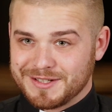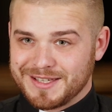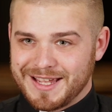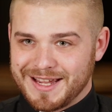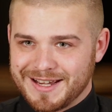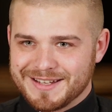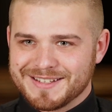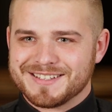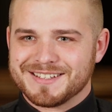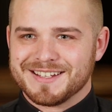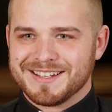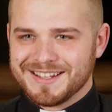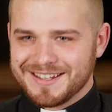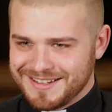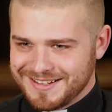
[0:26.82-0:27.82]
took
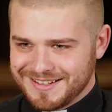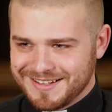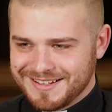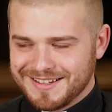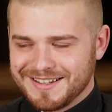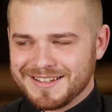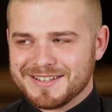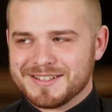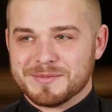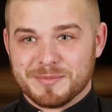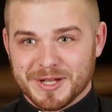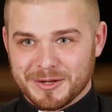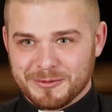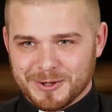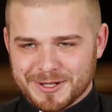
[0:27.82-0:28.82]
candidacy. It's a
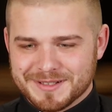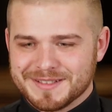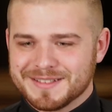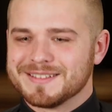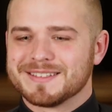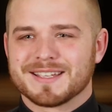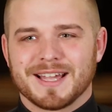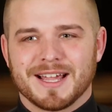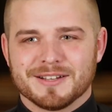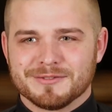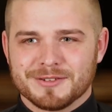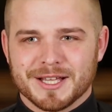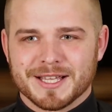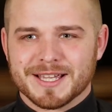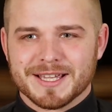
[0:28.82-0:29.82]
big one. It's kind
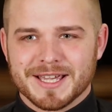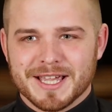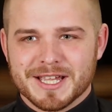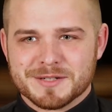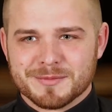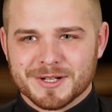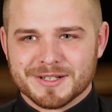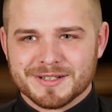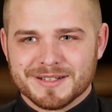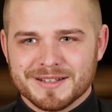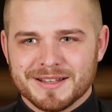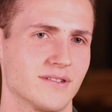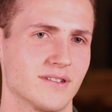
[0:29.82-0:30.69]
of like engagement.